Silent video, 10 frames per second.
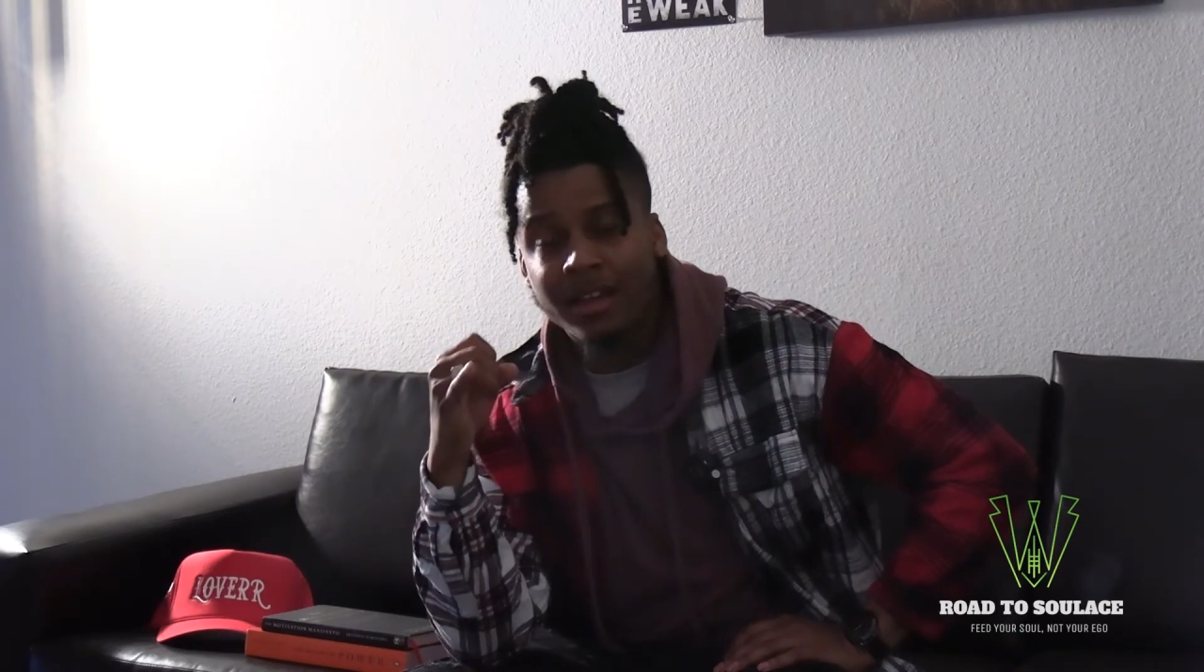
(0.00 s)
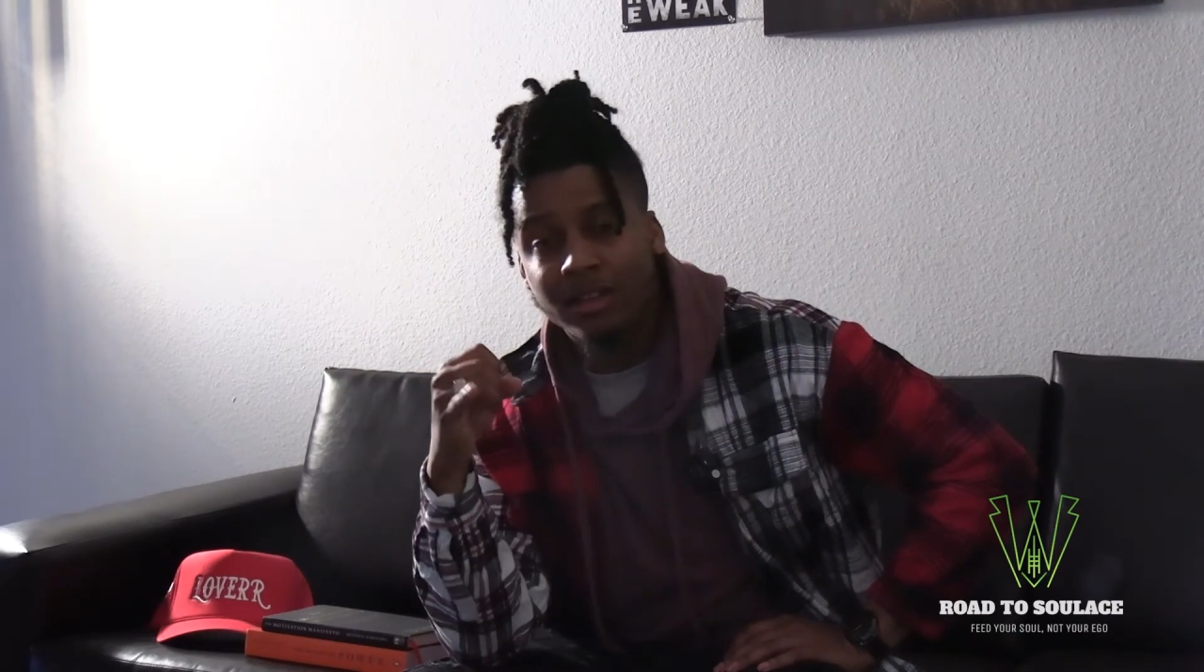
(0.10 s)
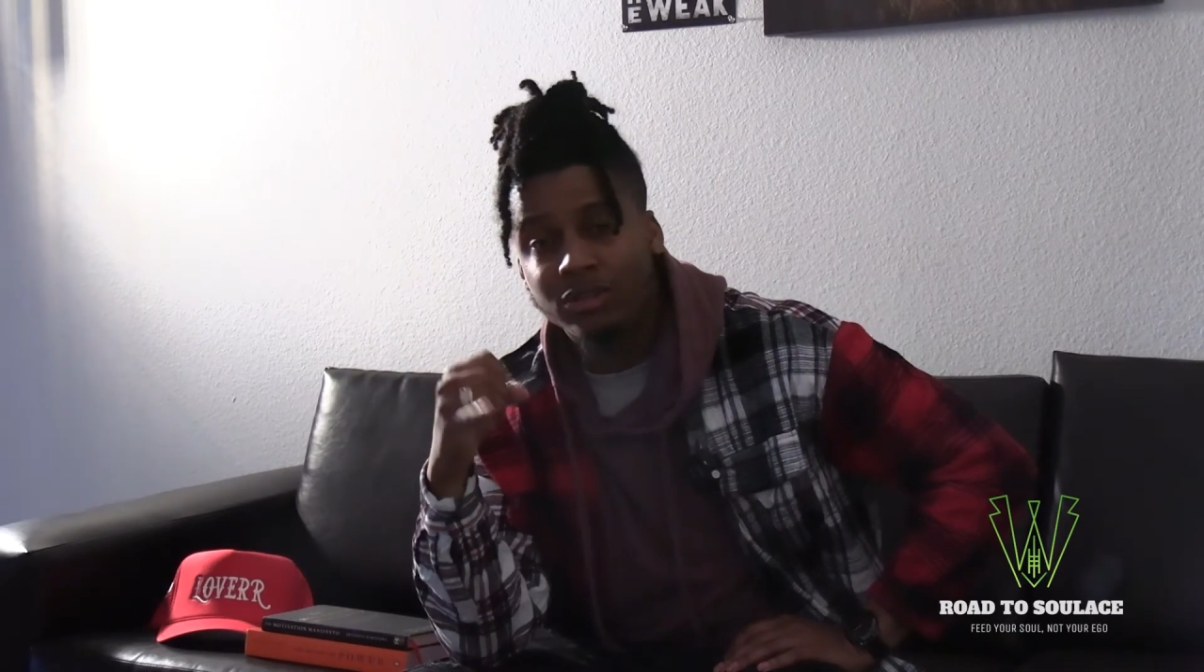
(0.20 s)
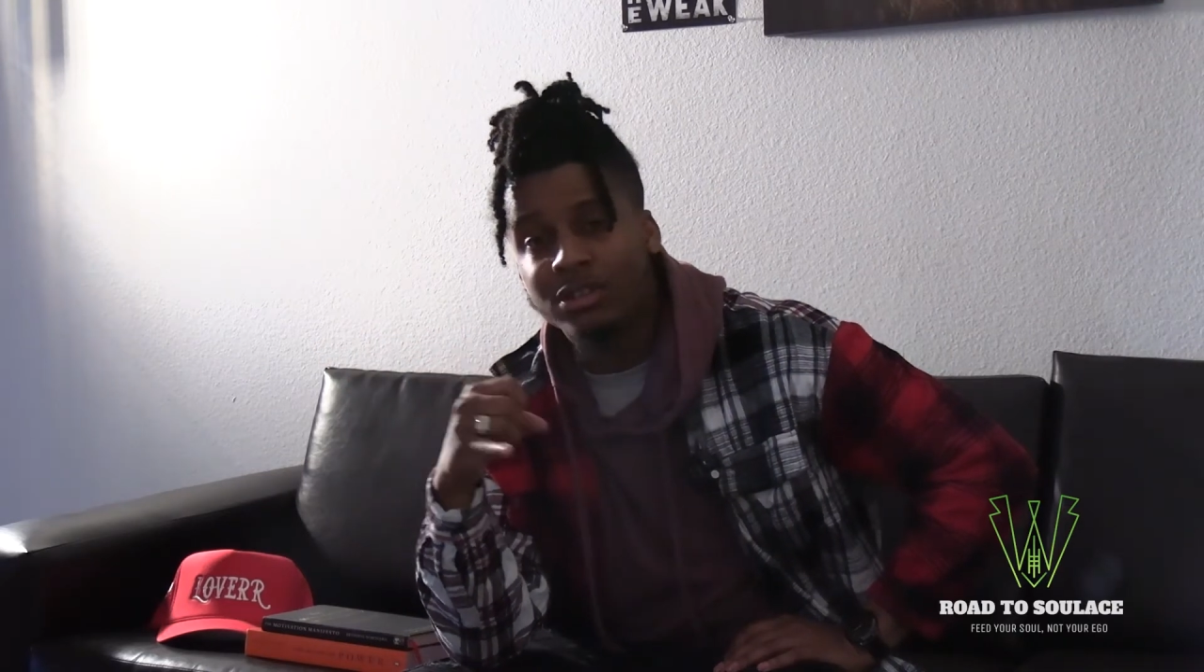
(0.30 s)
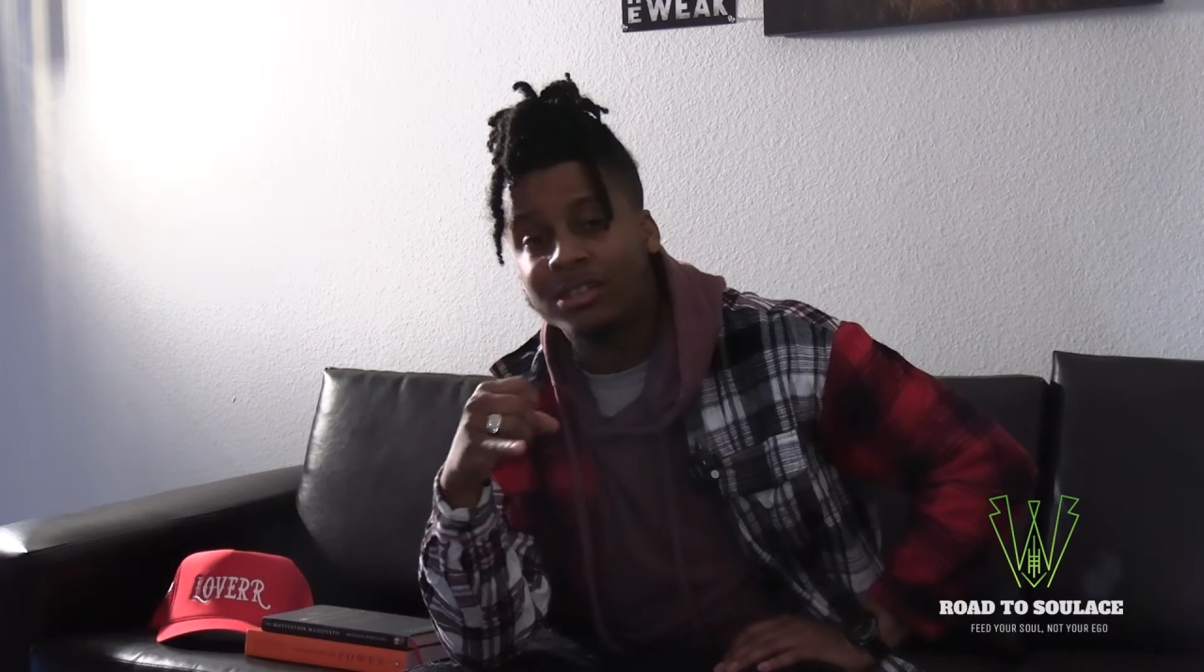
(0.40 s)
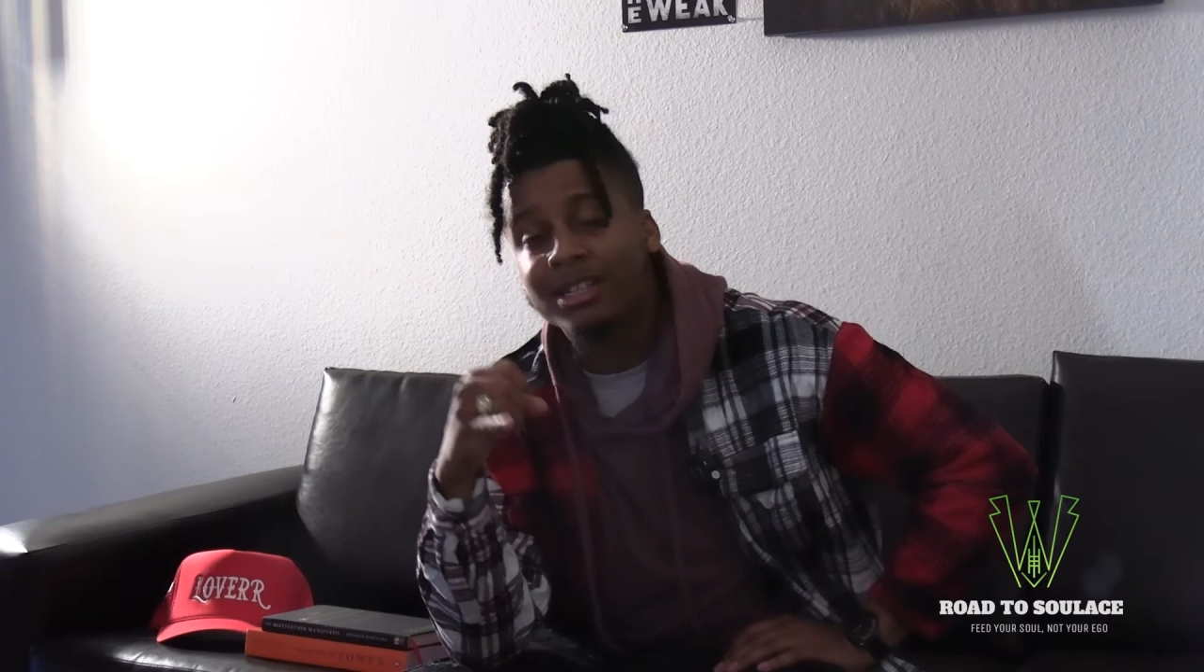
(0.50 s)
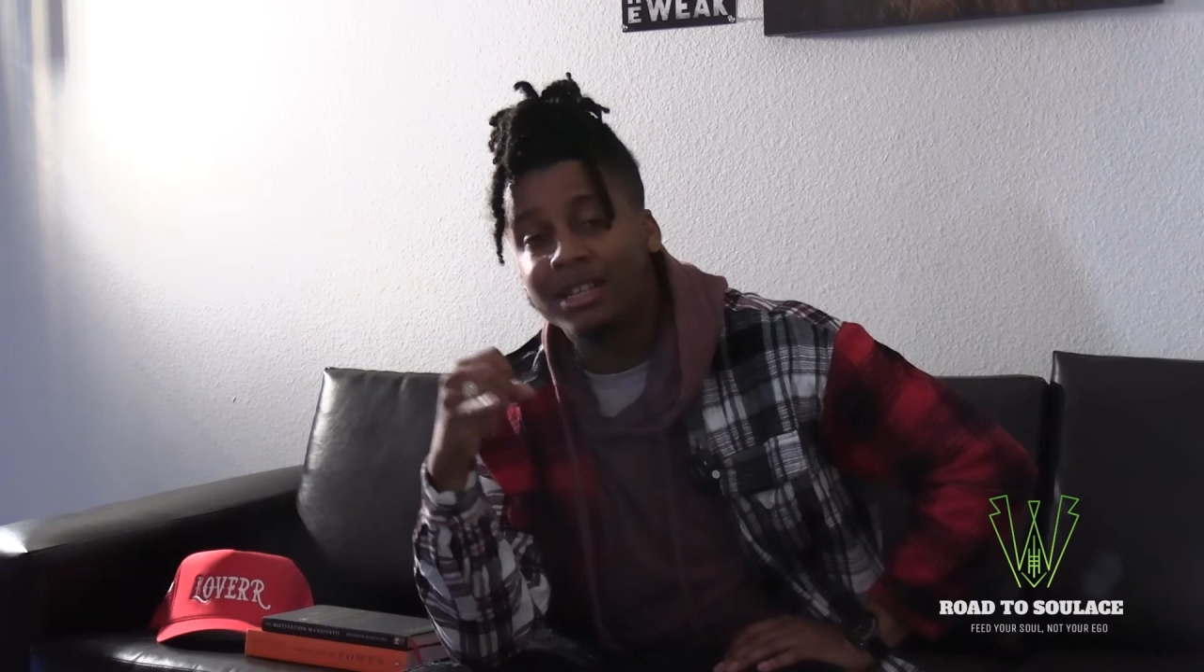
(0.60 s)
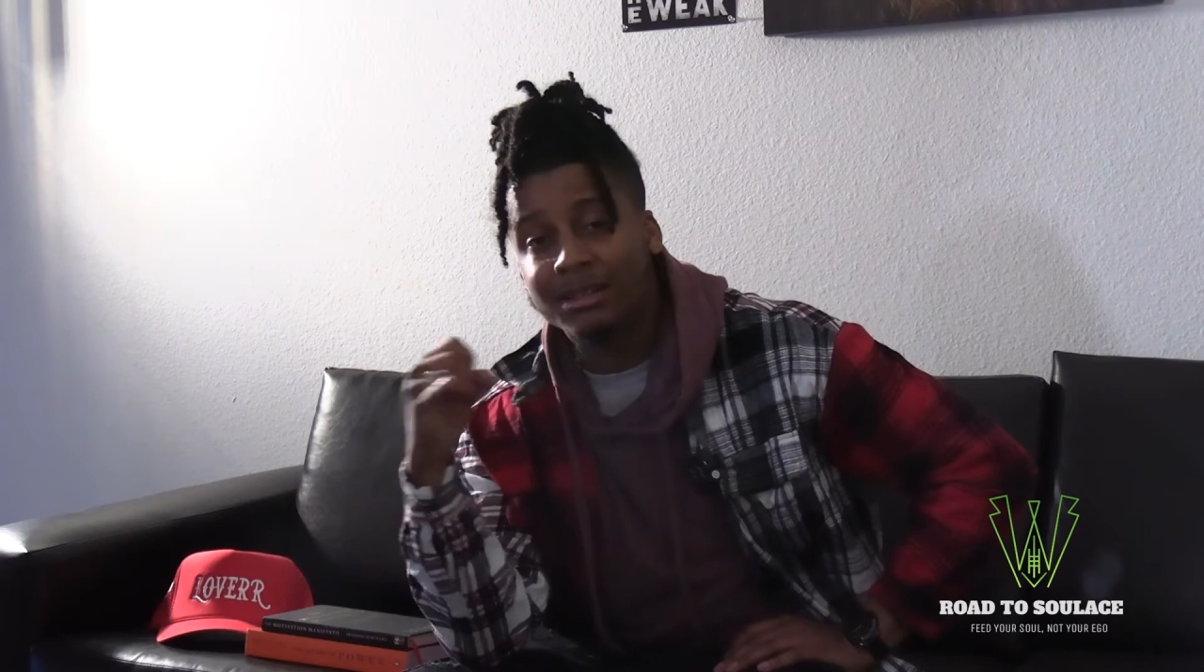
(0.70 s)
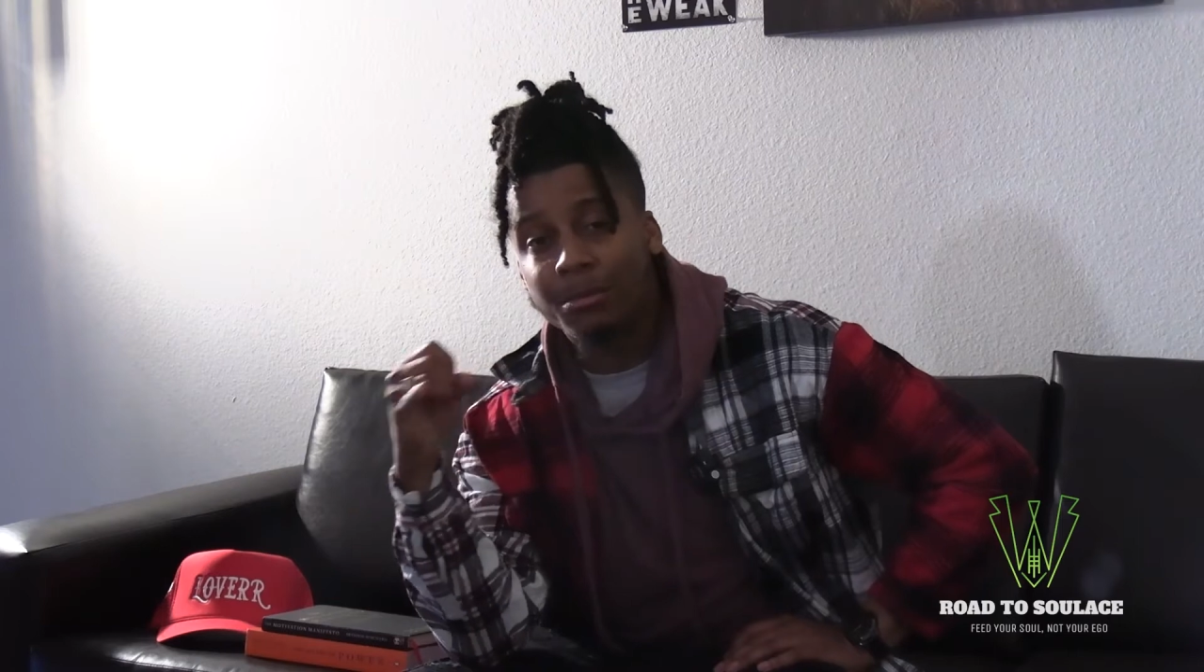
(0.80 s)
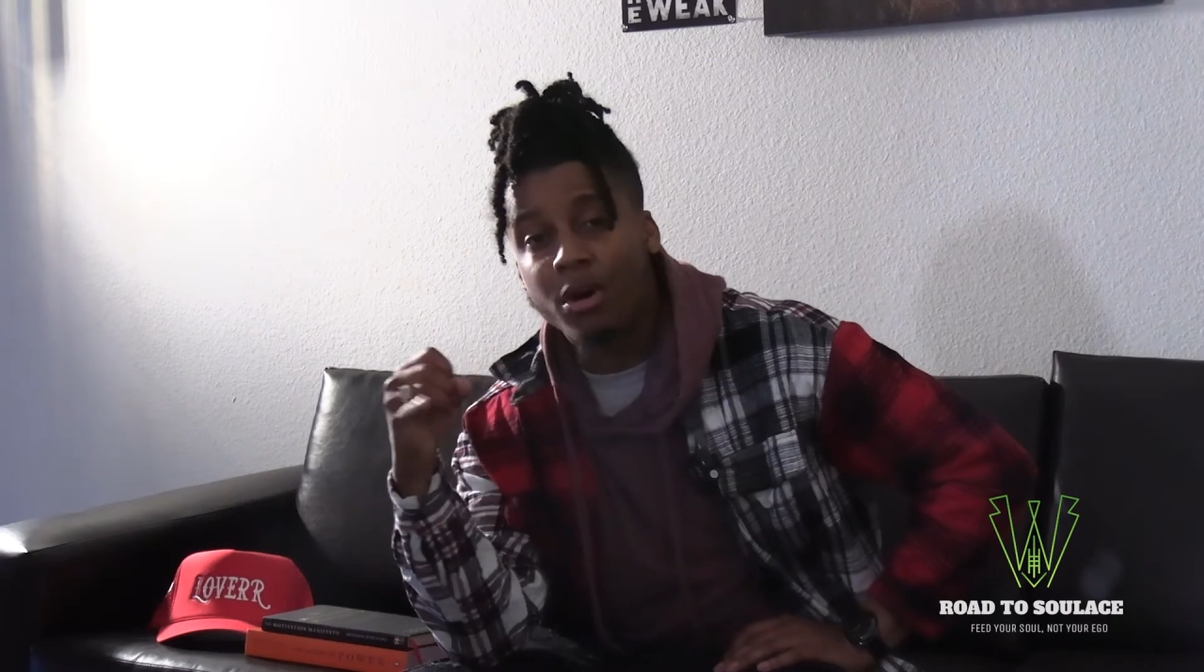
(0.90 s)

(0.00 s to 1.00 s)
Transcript: Young Trendsetters in